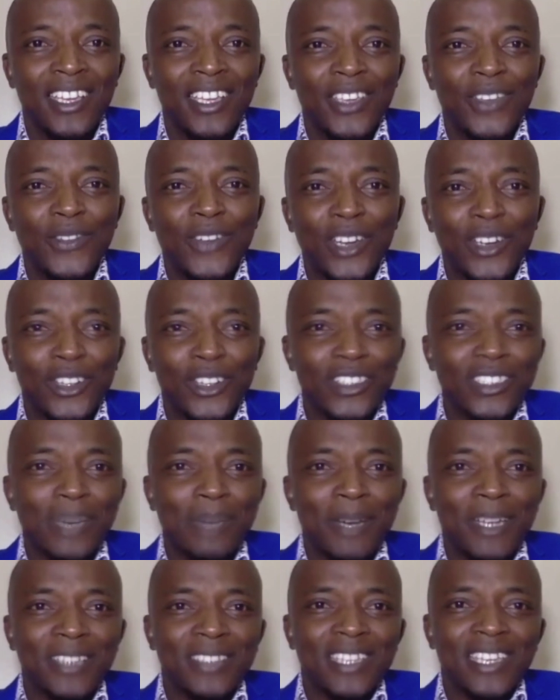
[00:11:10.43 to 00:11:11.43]
If you are not a
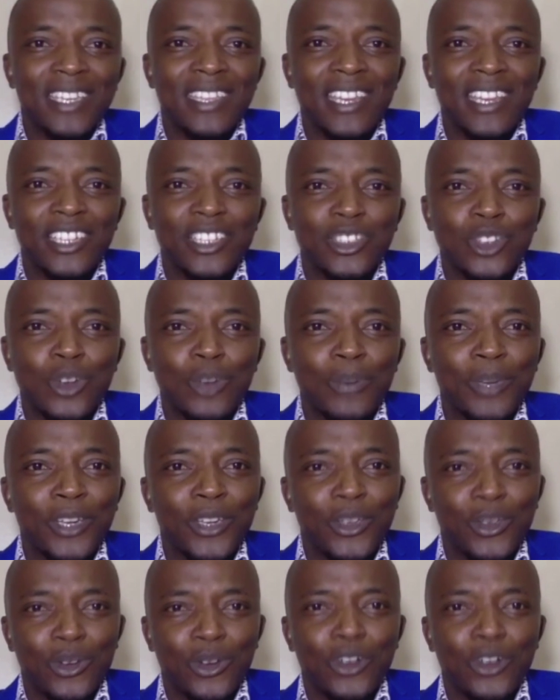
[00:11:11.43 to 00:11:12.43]
master in that
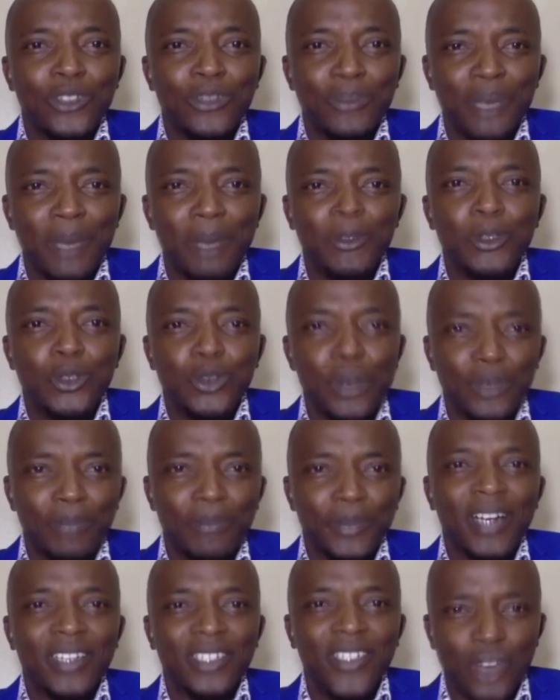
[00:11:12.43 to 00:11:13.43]
topic, you'll not be able to
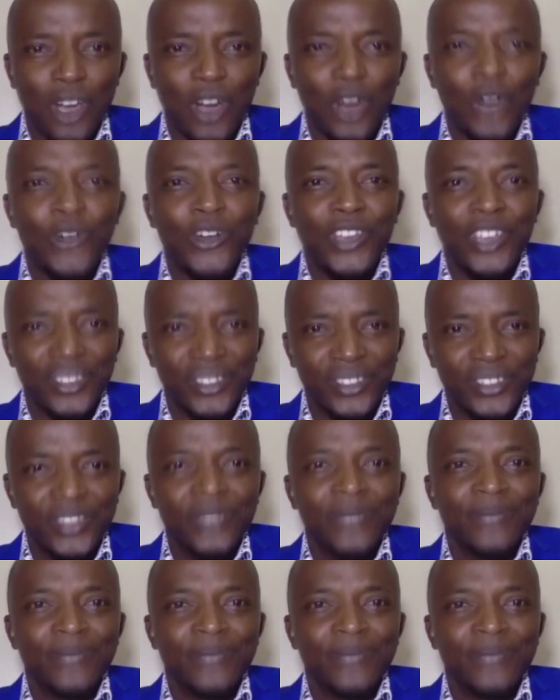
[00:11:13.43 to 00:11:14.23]
impact your audience.